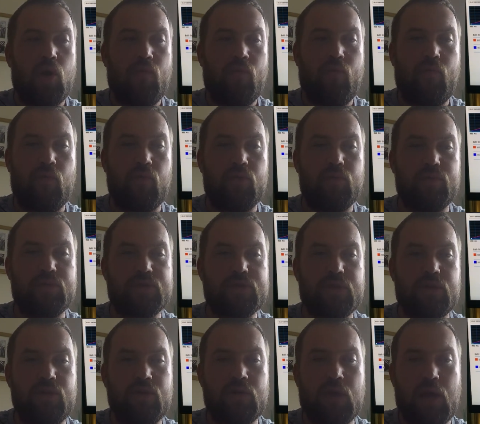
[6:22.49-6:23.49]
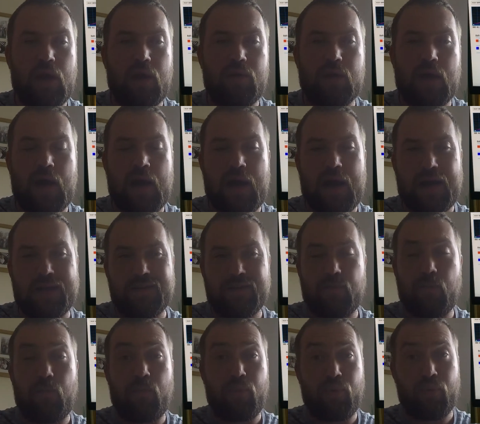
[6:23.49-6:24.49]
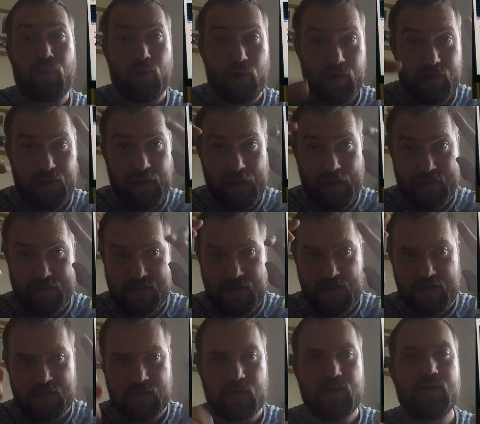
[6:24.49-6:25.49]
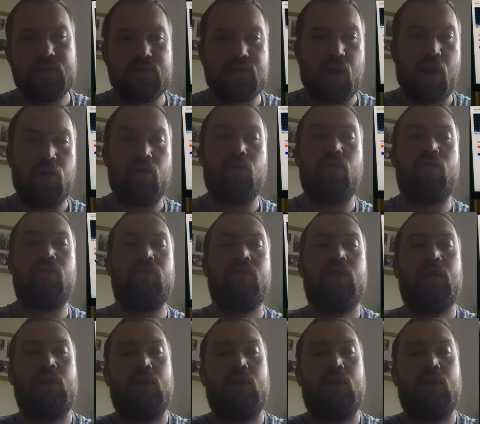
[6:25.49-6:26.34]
for the Mizuno, and predicted total